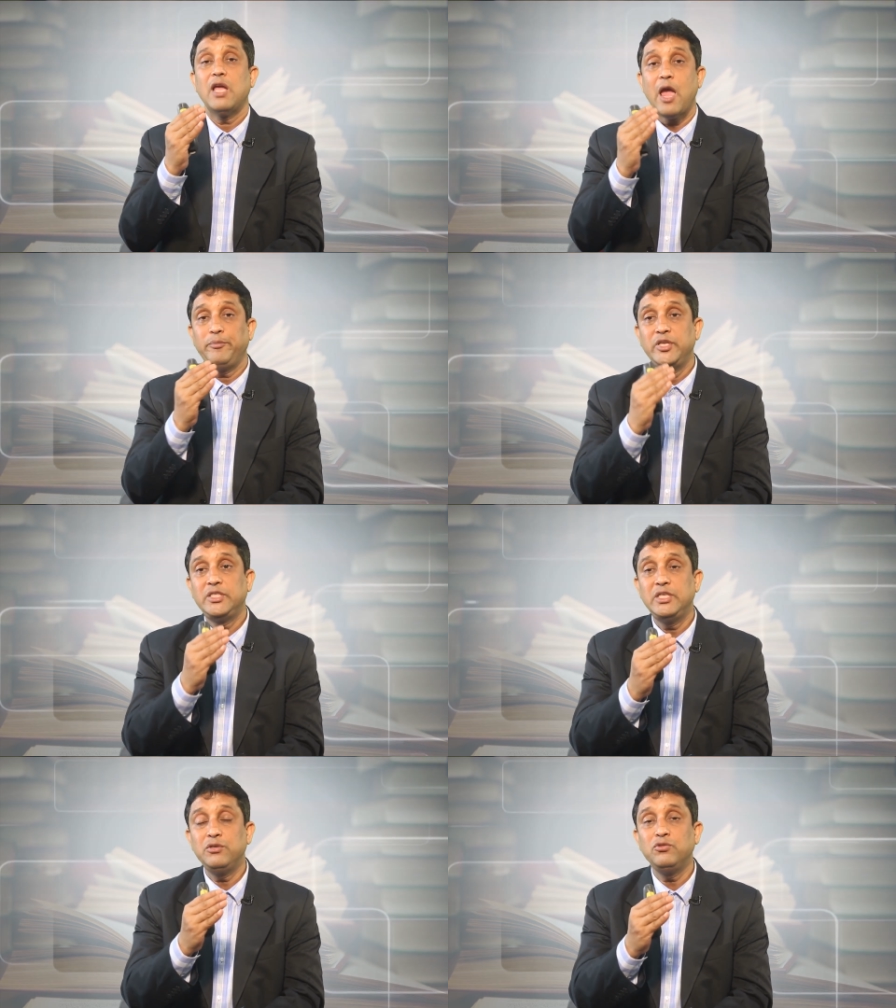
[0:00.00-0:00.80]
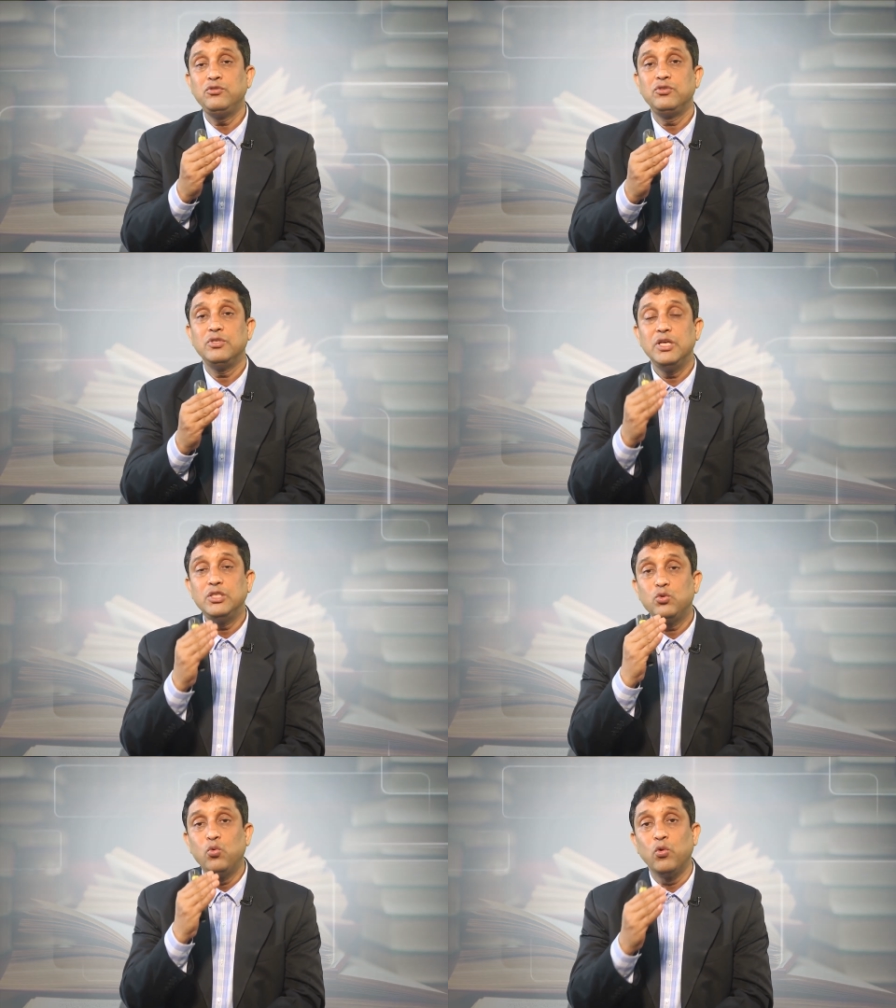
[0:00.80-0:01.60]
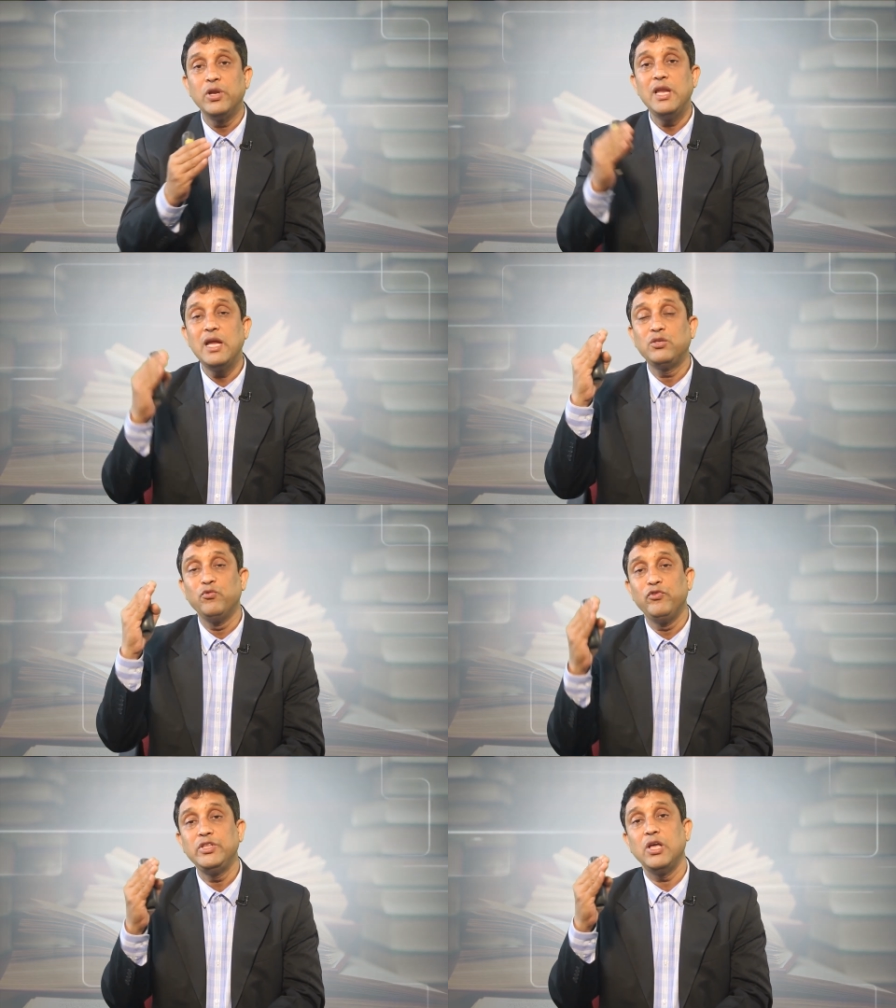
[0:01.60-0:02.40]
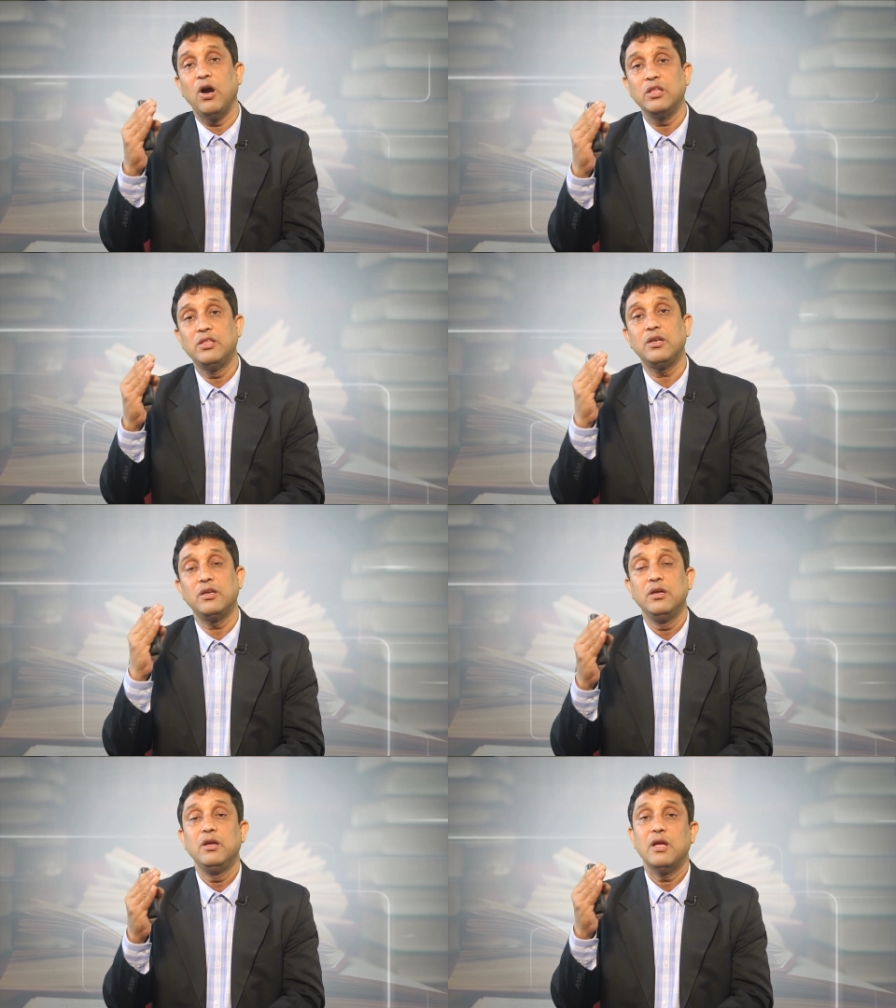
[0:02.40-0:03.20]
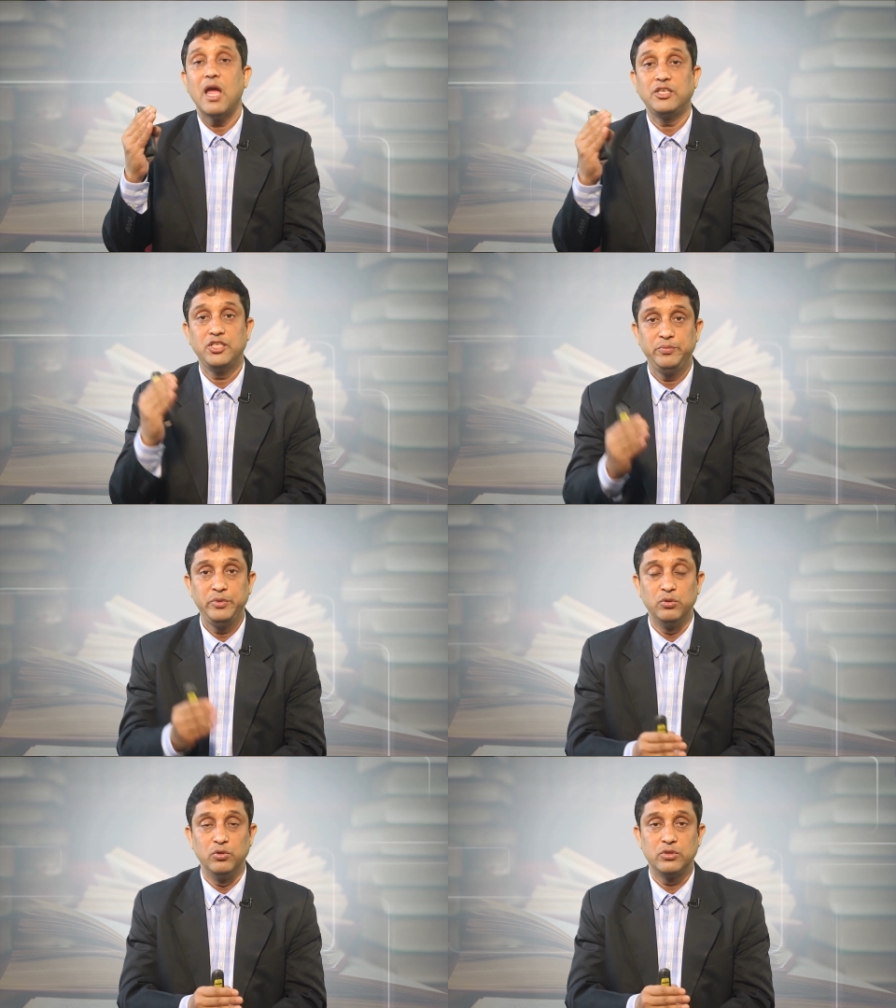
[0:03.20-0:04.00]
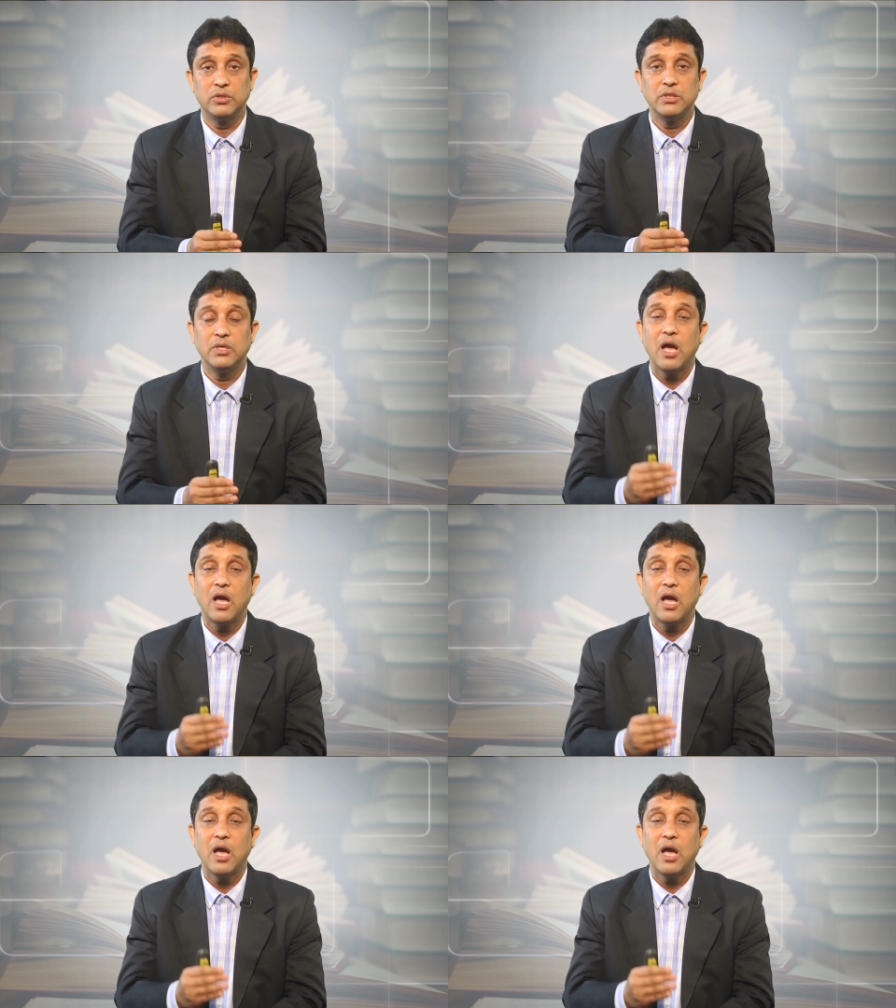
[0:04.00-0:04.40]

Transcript: aptitude is correlate with other attributes,